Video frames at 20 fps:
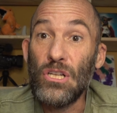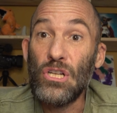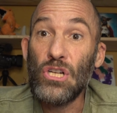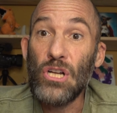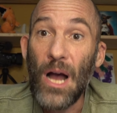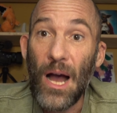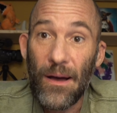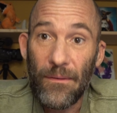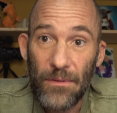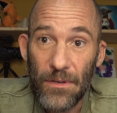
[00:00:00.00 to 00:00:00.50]

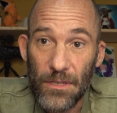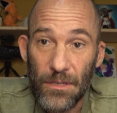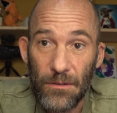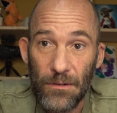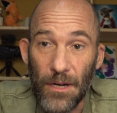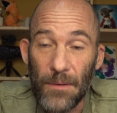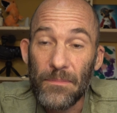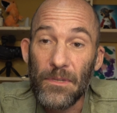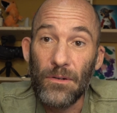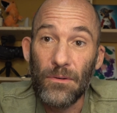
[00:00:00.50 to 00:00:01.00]

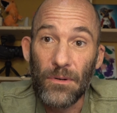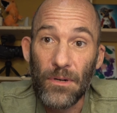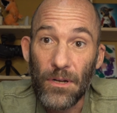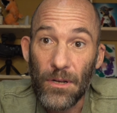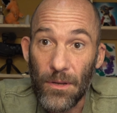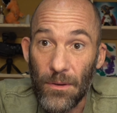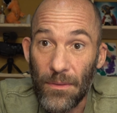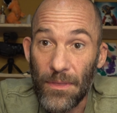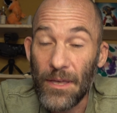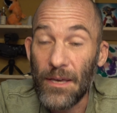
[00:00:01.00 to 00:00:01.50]
JavaScript in order to
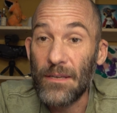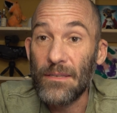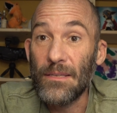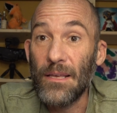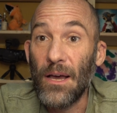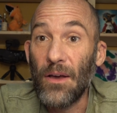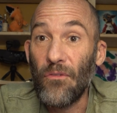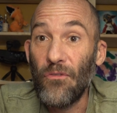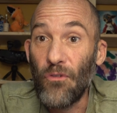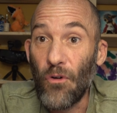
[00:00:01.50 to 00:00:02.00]
do things
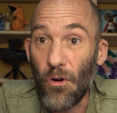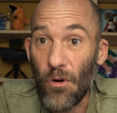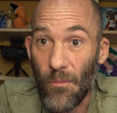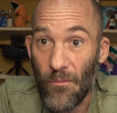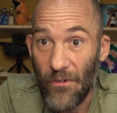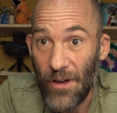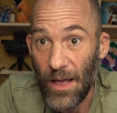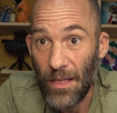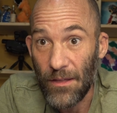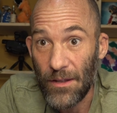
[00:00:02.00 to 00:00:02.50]
like form
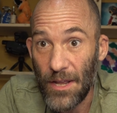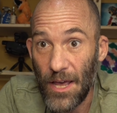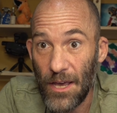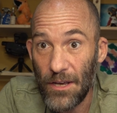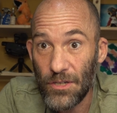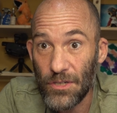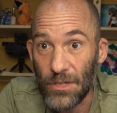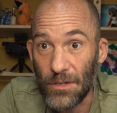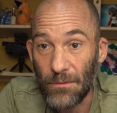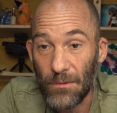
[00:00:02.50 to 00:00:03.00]

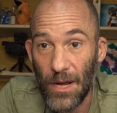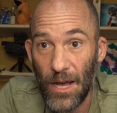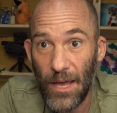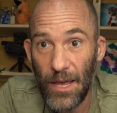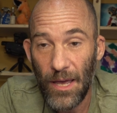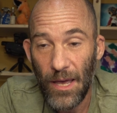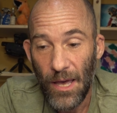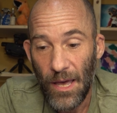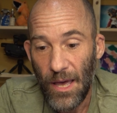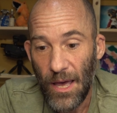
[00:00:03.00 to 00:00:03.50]
validation,
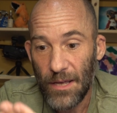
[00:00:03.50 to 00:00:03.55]
right?